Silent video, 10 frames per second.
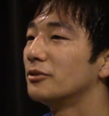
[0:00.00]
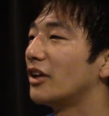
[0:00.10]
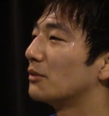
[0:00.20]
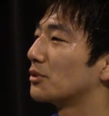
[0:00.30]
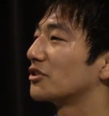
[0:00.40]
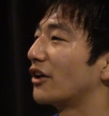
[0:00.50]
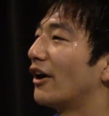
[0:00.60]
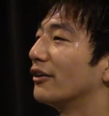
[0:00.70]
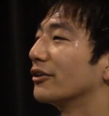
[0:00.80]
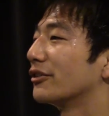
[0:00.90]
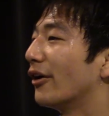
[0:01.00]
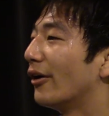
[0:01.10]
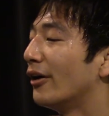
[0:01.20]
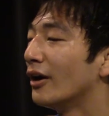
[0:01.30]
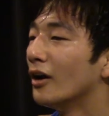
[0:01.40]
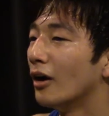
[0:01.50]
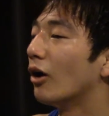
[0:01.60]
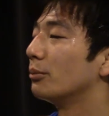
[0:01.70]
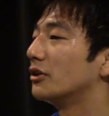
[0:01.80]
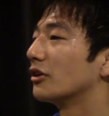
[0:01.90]
Dane Pistano, so
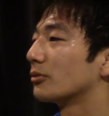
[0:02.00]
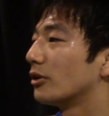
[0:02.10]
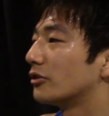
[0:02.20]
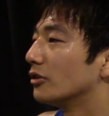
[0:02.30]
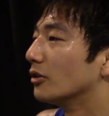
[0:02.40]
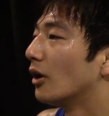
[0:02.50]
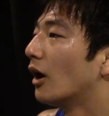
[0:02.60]
hope he does well too.